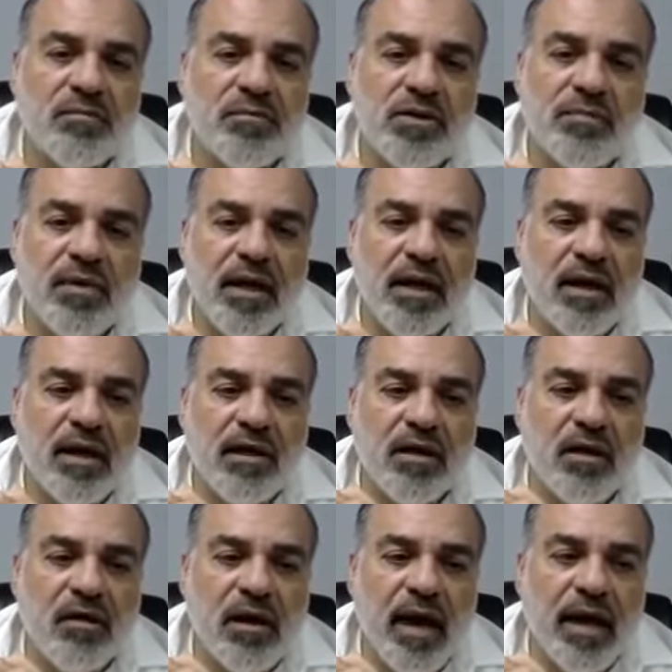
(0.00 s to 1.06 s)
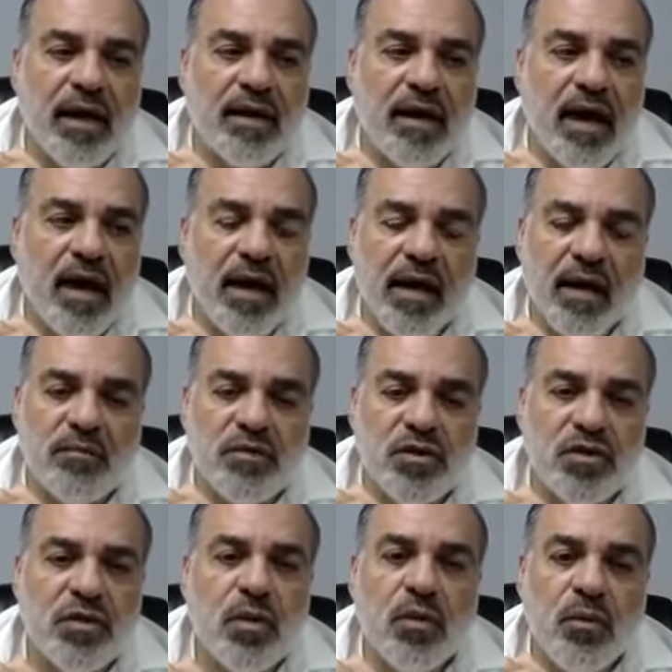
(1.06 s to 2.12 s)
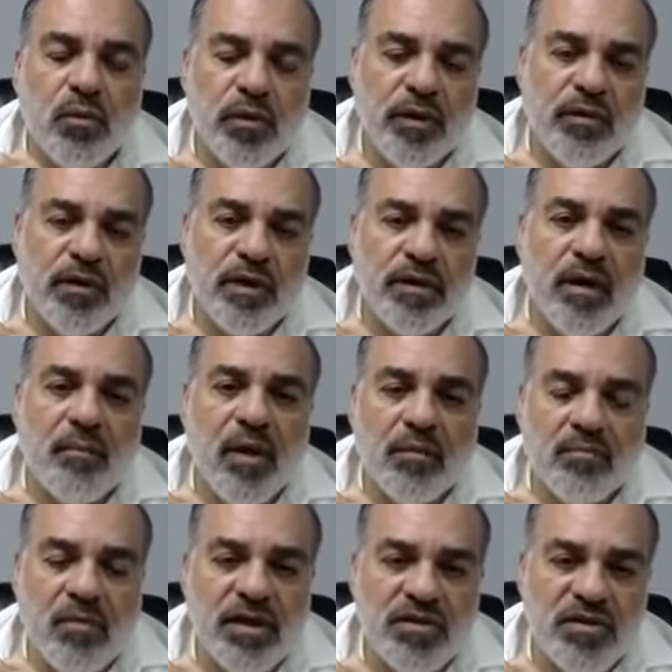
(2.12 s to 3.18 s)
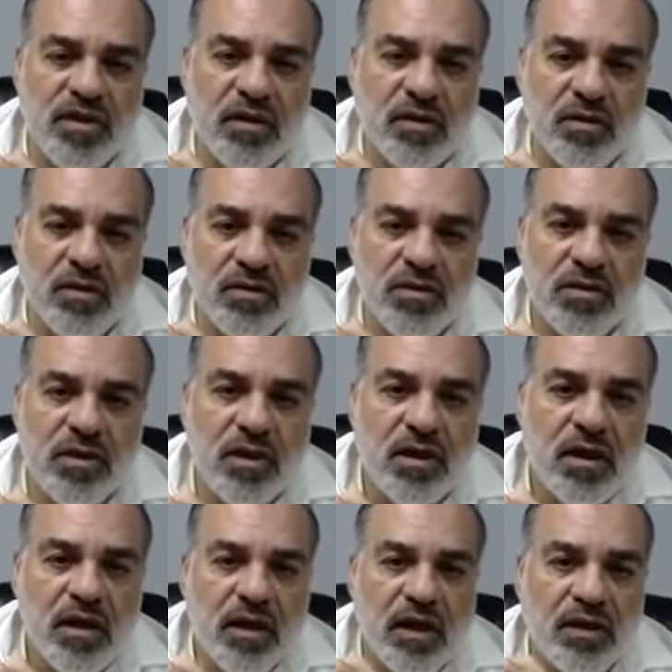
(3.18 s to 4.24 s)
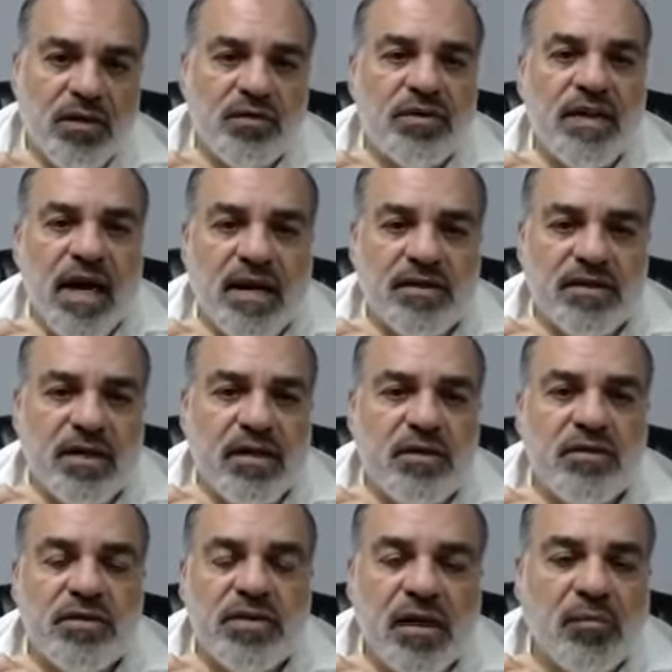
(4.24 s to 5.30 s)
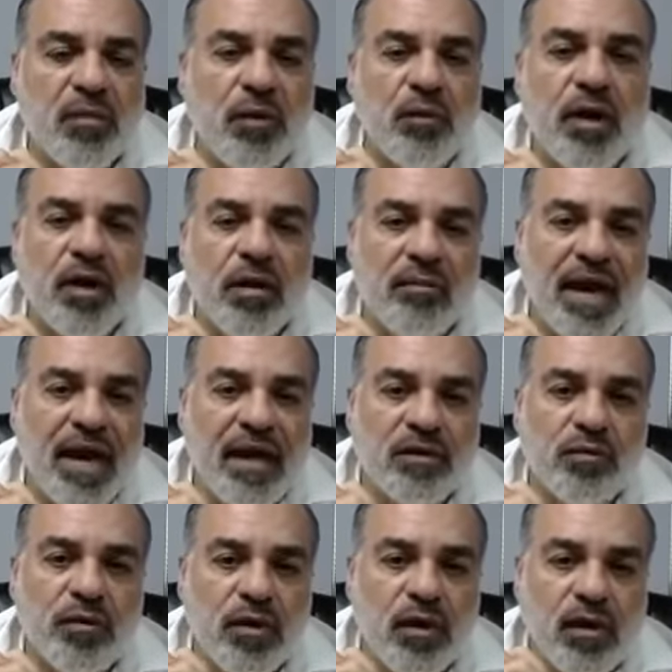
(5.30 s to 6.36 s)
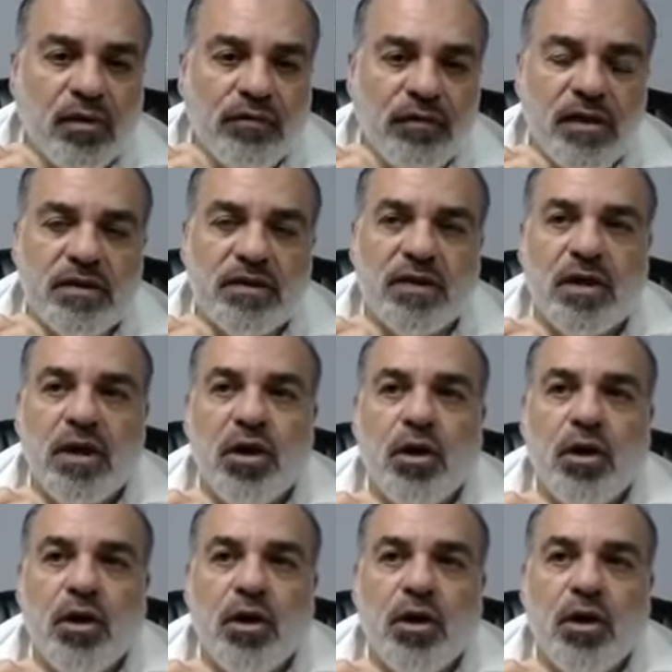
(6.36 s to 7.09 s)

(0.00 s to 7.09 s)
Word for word: to me and go like, I am so worried about my skills. Can you test? Can you tell me where I'm at with all of this?